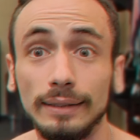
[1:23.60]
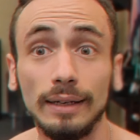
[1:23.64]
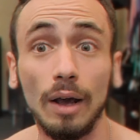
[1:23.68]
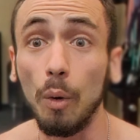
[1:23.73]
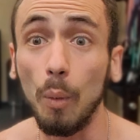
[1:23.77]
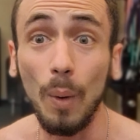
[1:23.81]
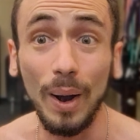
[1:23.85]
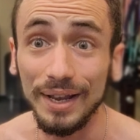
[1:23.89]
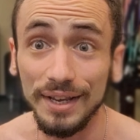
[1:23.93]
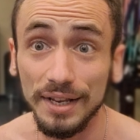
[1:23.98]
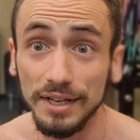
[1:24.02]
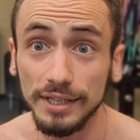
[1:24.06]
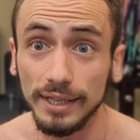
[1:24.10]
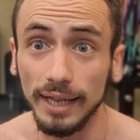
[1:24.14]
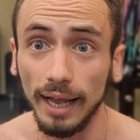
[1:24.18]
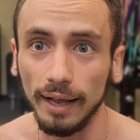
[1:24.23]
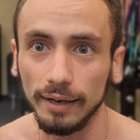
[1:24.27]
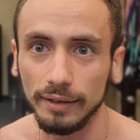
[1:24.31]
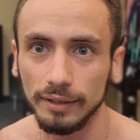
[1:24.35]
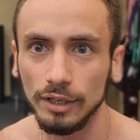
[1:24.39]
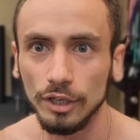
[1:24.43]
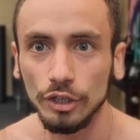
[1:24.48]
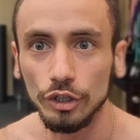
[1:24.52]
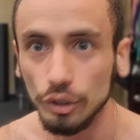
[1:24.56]
Now, why is
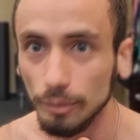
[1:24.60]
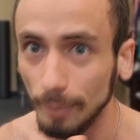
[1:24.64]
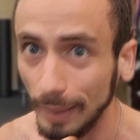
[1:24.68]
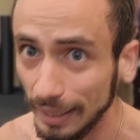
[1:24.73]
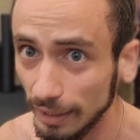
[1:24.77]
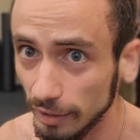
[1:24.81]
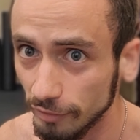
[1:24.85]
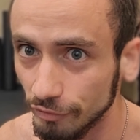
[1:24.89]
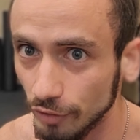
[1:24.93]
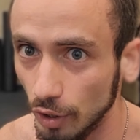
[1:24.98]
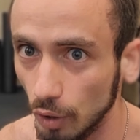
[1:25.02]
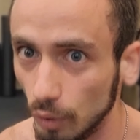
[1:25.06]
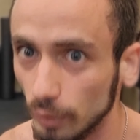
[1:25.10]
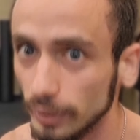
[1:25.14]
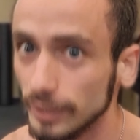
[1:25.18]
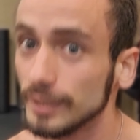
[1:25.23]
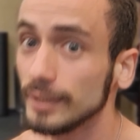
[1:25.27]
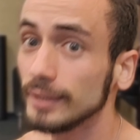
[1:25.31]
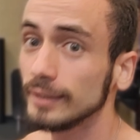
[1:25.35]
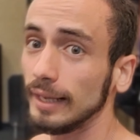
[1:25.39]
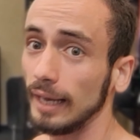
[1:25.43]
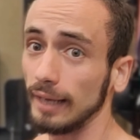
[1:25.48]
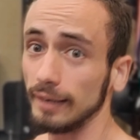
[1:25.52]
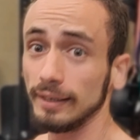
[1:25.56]
that? You might have
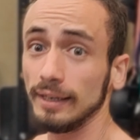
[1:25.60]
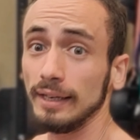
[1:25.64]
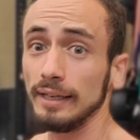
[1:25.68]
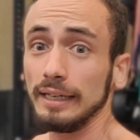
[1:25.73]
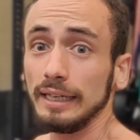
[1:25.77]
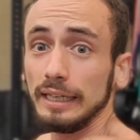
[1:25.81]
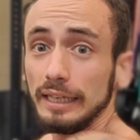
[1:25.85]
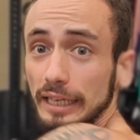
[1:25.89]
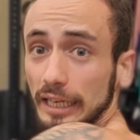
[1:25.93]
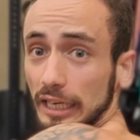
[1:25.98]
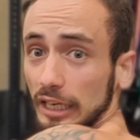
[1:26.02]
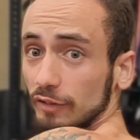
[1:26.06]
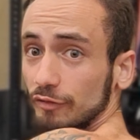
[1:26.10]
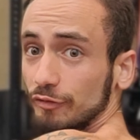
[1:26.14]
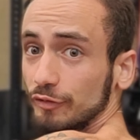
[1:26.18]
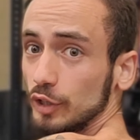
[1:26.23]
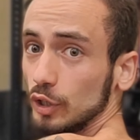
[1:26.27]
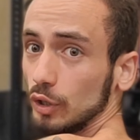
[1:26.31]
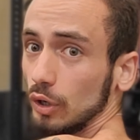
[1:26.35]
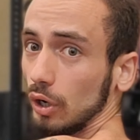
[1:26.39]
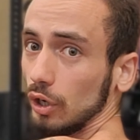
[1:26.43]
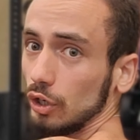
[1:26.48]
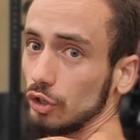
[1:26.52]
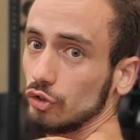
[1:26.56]
noticed that if
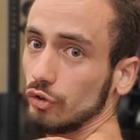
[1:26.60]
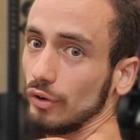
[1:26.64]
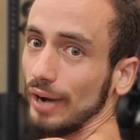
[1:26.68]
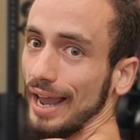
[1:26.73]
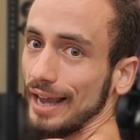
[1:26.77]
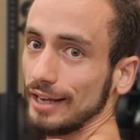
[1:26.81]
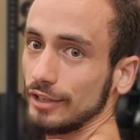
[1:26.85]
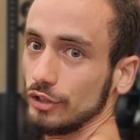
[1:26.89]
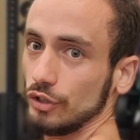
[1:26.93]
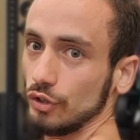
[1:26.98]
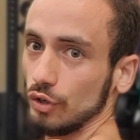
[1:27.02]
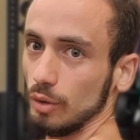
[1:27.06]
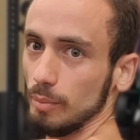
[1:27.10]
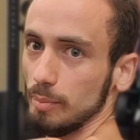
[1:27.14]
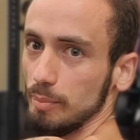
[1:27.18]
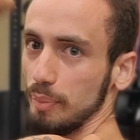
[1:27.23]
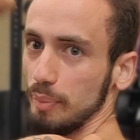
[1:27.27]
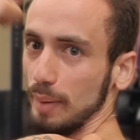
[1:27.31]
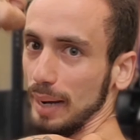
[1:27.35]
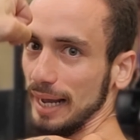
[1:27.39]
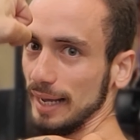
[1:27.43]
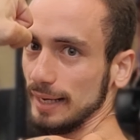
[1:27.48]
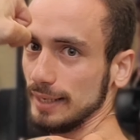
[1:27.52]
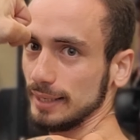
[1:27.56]
you contract your
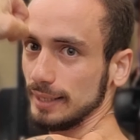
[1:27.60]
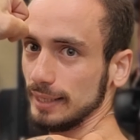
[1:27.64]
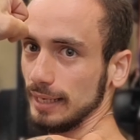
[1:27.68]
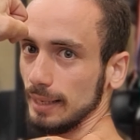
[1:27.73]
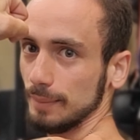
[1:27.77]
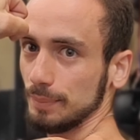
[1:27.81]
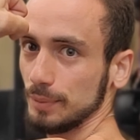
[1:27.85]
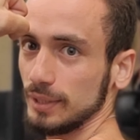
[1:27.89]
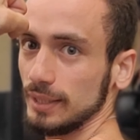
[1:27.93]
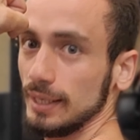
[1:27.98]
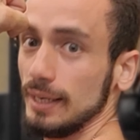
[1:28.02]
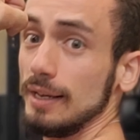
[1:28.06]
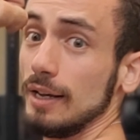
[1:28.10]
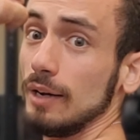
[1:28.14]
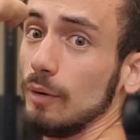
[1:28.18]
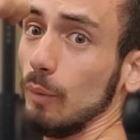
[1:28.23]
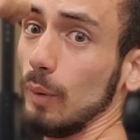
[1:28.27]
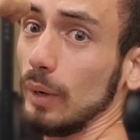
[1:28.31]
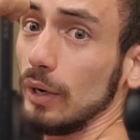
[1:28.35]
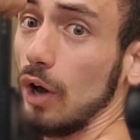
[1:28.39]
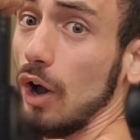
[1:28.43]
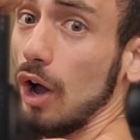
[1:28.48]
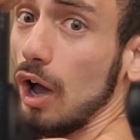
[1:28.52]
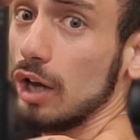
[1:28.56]
biceps,
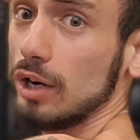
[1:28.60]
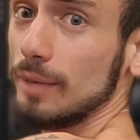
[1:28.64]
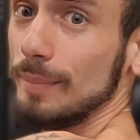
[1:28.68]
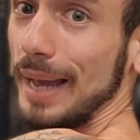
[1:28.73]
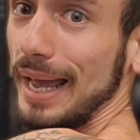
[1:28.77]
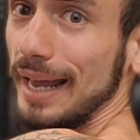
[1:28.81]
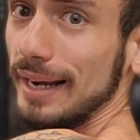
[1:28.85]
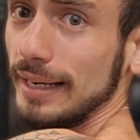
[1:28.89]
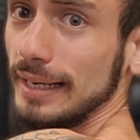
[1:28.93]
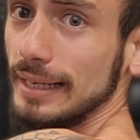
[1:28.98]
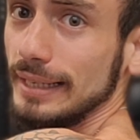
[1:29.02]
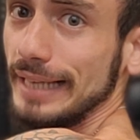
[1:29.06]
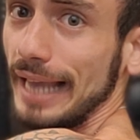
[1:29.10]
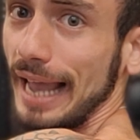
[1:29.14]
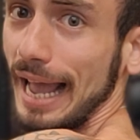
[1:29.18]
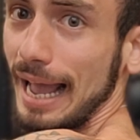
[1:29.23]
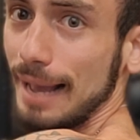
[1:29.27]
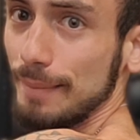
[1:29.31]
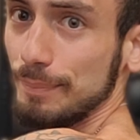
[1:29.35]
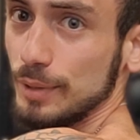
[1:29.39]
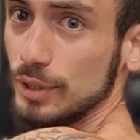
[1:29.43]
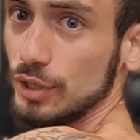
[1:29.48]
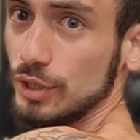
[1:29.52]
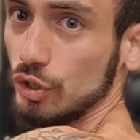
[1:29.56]
what automatically
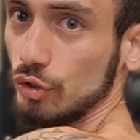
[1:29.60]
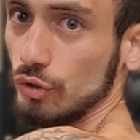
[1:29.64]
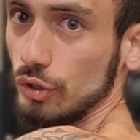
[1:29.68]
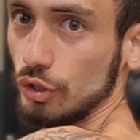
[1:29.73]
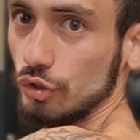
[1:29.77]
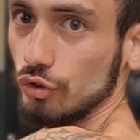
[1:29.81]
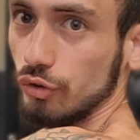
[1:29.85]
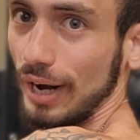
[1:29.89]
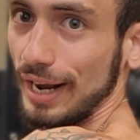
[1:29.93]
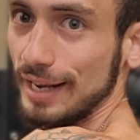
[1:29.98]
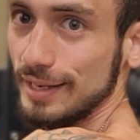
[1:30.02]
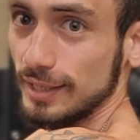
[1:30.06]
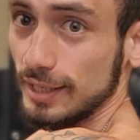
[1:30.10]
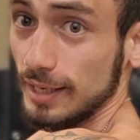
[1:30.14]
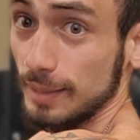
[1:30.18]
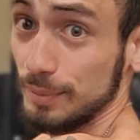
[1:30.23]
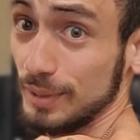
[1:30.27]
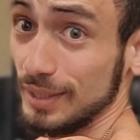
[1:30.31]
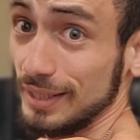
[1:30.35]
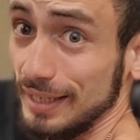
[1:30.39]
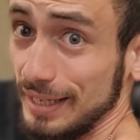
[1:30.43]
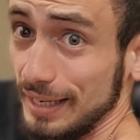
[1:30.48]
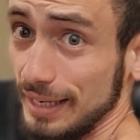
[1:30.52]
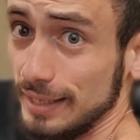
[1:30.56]
happens to your
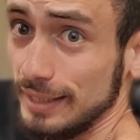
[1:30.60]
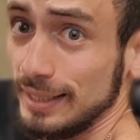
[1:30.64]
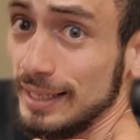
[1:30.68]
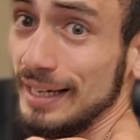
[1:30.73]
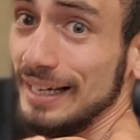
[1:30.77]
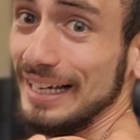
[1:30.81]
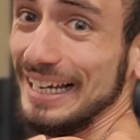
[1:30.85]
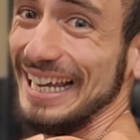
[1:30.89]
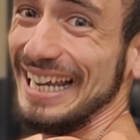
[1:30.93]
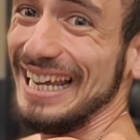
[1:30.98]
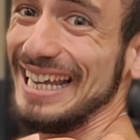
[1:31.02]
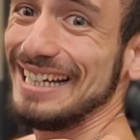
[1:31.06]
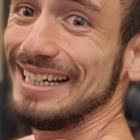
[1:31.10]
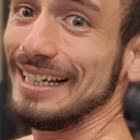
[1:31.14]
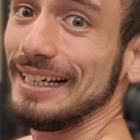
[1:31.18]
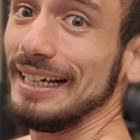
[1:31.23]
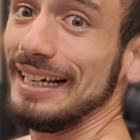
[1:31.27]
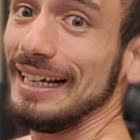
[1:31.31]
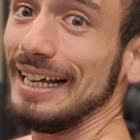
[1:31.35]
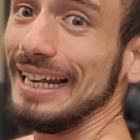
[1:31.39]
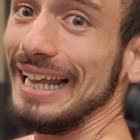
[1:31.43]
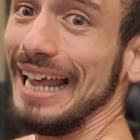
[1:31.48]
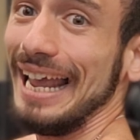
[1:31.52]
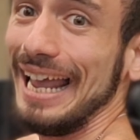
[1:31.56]
triceps is
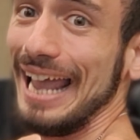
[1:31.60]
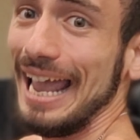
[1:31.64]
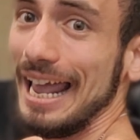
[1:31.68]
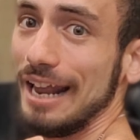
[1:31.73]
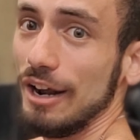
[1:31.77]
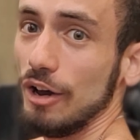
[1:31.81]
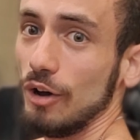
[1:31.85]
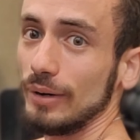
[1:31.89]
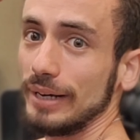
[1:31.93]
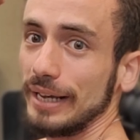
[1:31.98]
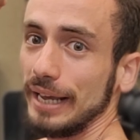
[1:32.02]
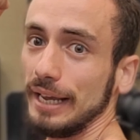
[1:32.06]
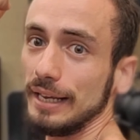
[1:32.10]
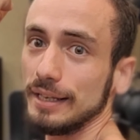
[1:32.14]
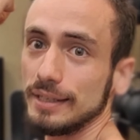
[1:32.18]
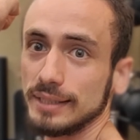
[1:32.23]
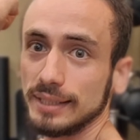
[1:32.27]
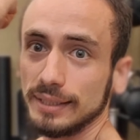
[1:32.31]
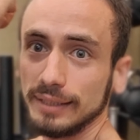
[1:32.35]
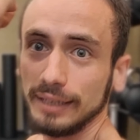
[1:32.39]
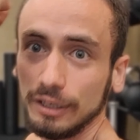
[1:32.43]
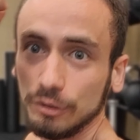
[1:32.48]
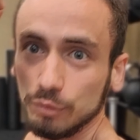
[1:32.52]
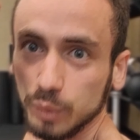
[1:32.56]
it
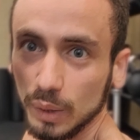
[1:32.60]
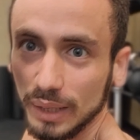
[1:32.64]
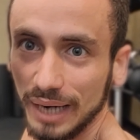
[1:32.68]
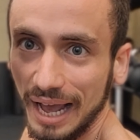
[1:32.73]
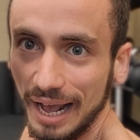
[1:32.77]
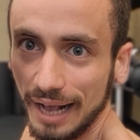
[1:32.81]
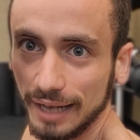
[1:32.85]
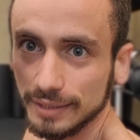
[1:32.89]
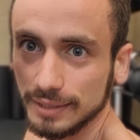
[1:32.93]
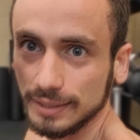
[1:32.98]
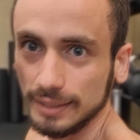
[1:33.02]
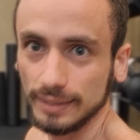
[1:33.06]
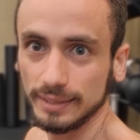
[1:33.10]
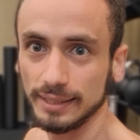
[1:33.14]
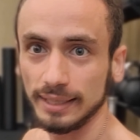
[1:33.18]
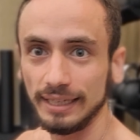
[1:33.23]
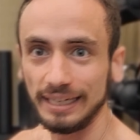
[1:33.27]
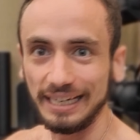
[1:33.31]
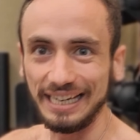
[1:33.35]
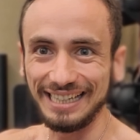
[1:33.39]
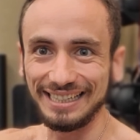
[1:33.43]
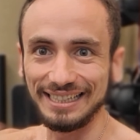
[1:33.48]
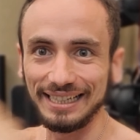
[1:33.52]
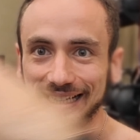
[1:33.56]
elongates, it relaxes,
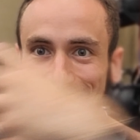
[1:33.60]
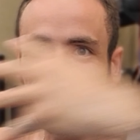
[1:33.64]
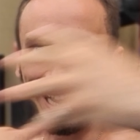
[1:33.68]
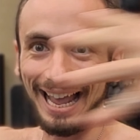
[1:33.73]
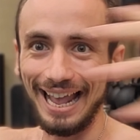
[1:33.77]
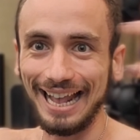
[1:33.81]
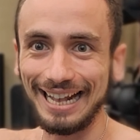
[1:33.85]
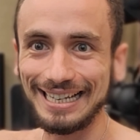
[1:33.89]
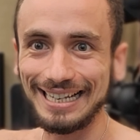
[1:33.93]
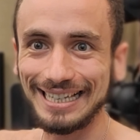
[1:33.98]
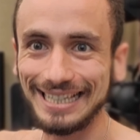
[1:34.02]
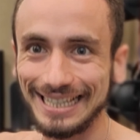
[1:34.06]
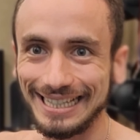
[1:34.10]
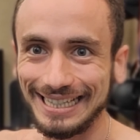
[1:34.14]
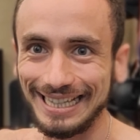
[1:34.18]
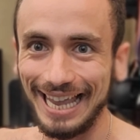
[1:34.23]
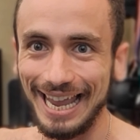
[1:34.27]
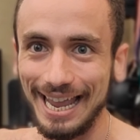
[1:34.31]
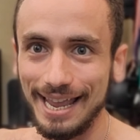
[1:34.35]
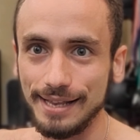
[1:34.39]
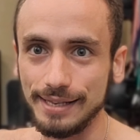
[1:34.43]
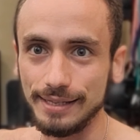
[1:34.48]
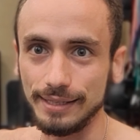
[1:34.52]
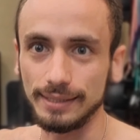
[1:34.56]
it
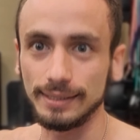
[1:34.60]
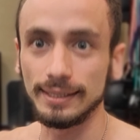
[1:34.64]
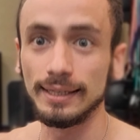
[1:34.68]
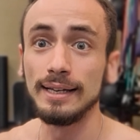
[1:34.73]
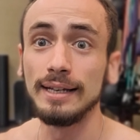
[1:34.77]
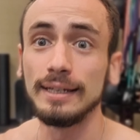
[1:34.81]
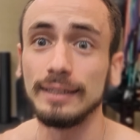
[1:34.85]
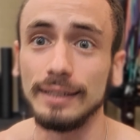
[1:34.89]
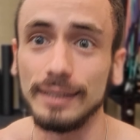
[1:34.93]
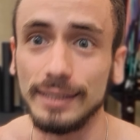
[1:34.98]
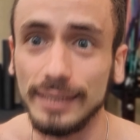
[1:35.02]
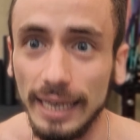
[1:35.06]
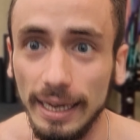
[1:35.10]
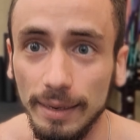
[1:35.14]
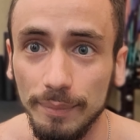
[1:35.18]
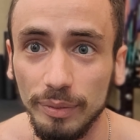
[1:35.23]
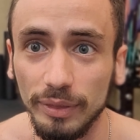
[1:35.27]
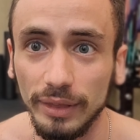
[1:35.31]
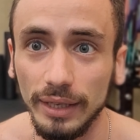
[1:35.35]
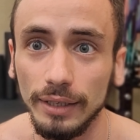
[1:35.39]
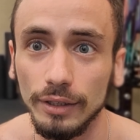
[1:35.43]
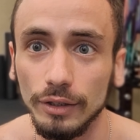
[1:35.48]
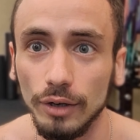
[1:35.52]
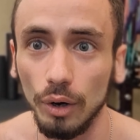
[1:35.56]
extends. The same
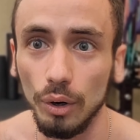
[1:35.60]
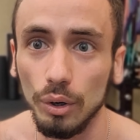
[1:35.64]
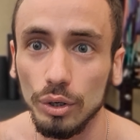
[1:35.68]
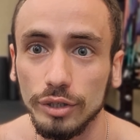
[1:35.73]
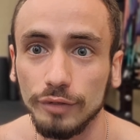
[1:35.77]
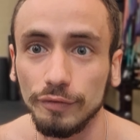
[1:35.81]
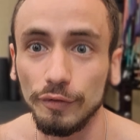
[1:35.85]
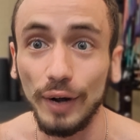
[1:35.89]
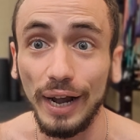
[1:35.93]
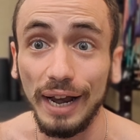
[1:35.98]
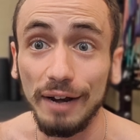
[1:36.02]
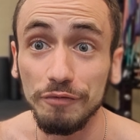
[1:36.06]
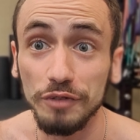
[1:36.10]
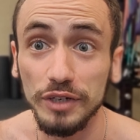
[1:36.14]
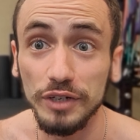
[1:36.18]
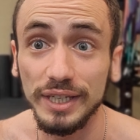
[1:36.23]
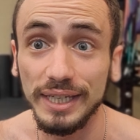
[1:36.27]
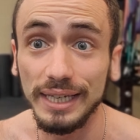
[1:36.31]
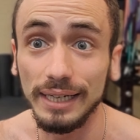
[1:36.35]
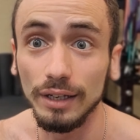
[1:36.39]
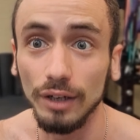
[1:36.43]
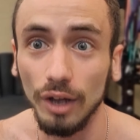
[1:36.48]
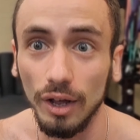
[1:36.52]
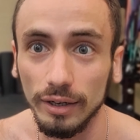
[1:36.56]
thing goes for every
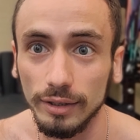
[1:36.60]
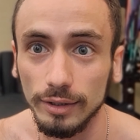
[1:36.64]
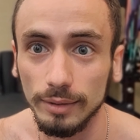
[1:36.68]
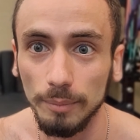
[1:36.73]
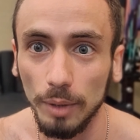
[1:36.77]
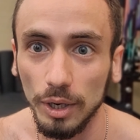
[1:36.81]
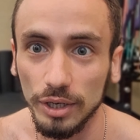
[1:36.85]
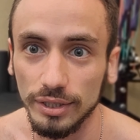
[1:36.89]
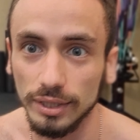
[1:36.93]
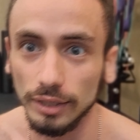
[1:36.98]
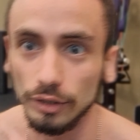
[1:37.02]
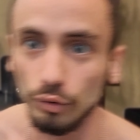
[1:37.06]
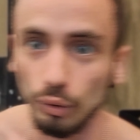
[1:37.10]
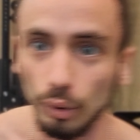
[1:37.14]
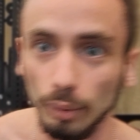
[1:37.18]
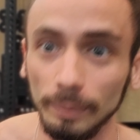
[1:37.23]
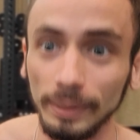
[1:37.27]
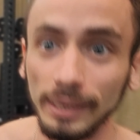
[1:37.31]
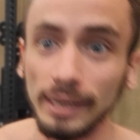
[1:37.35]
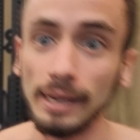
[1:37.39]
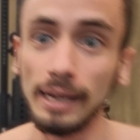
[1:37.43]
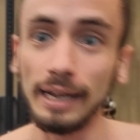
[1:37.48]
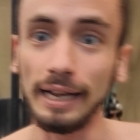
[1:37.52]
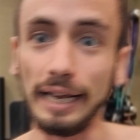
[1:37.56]
single other muscle
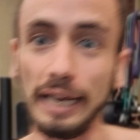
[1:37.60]
group.